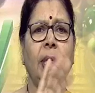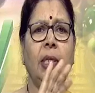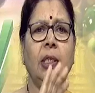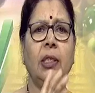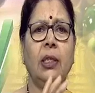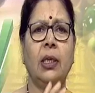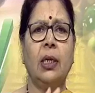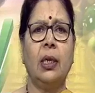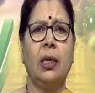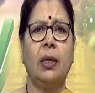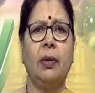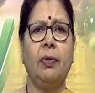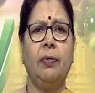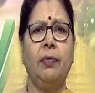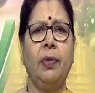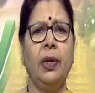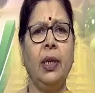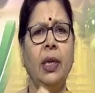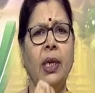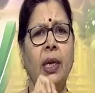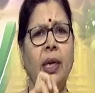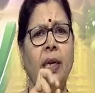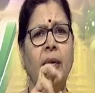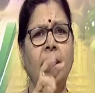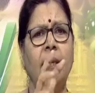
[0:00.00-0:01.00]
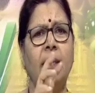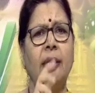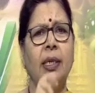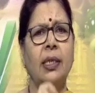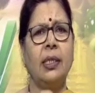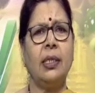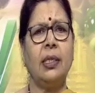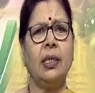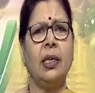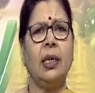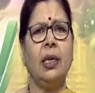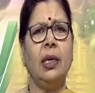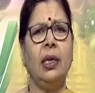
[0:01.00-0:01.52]
picture, very
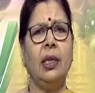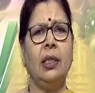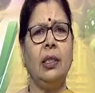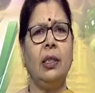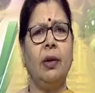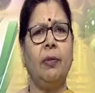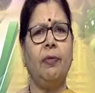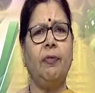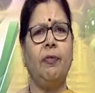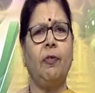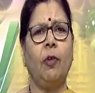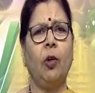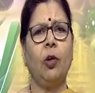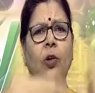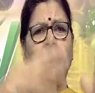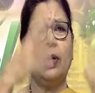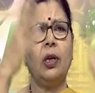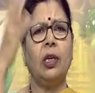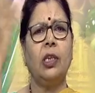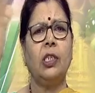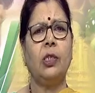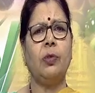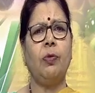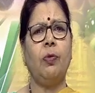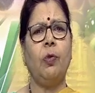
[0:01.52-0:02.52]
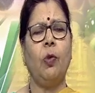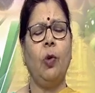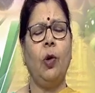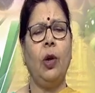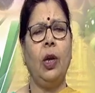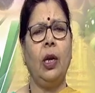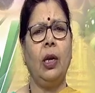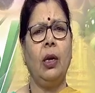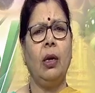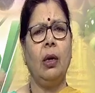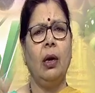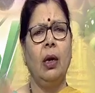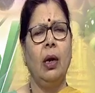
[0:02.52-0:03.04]
interestingly, the water is
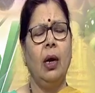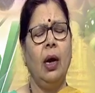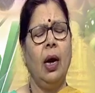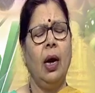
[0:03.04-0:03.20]
flowing